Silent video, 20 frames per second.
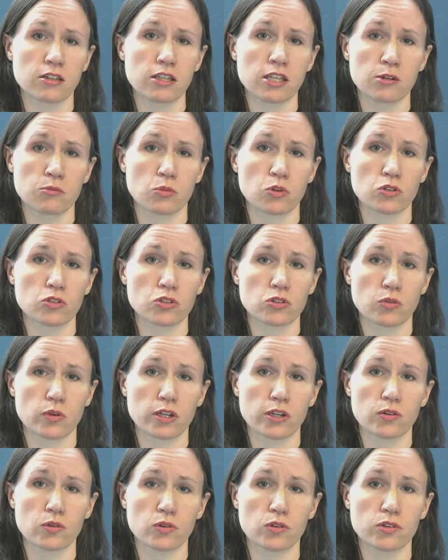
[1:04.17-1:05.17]
that most
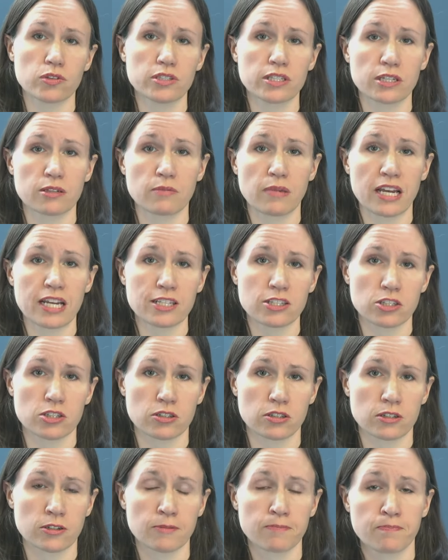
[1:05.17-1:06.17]
three-year-olds can
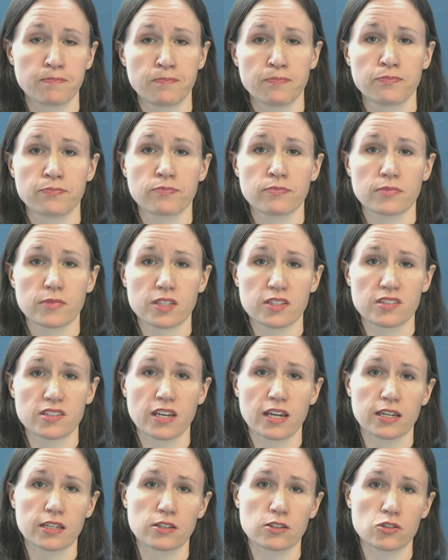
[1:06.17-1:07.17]
master. The
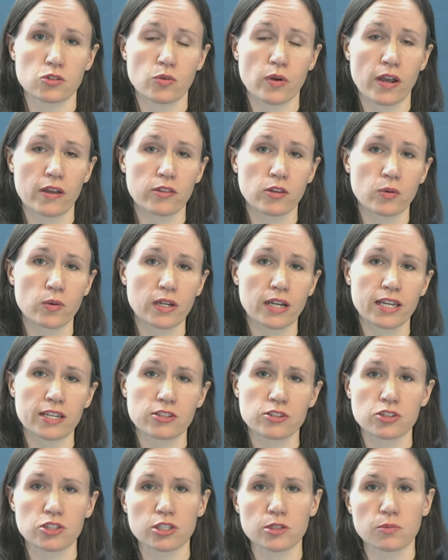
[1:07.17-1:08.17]
second is around the
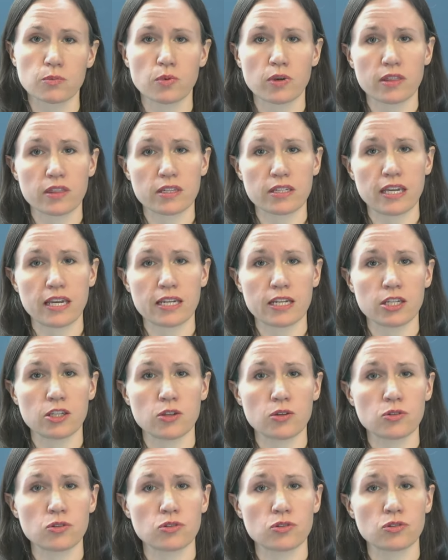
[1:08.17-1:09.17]
relationship with the data
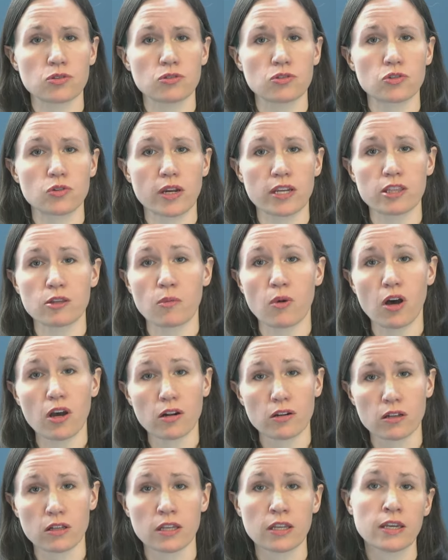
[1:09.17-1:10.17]
used to train the
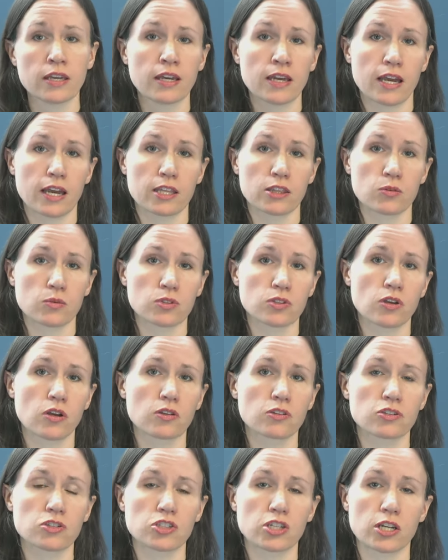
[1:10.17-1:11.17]
model and the
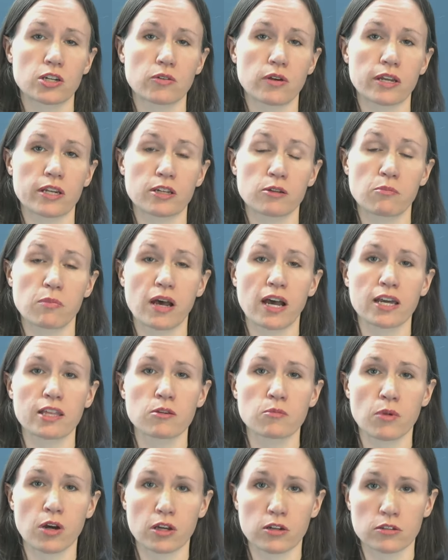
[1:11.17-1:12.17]
results generated by the
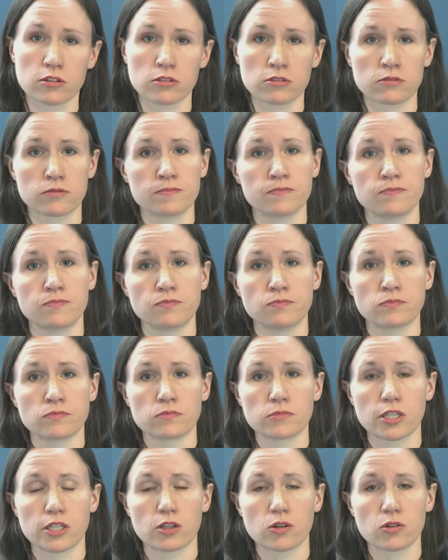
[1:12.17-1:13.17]
model."
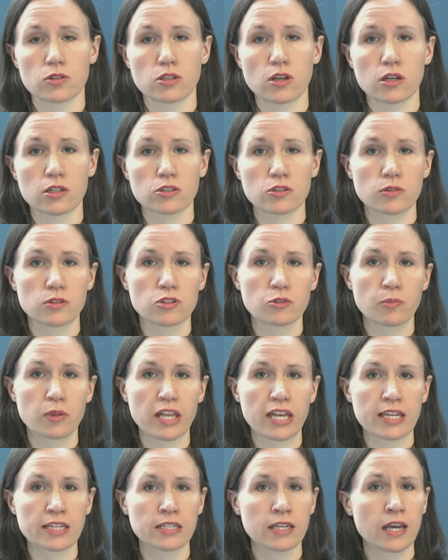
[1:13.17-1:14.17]
He goes on to
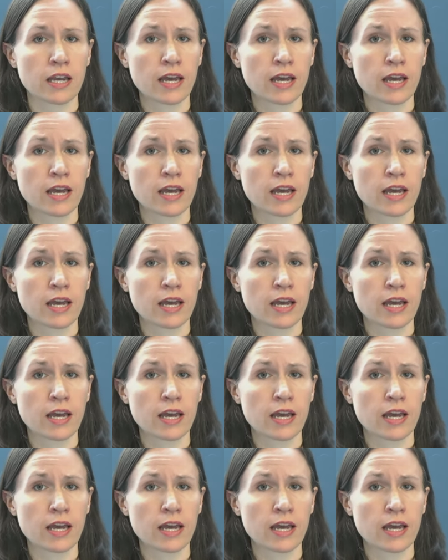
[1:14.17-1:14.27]
explain,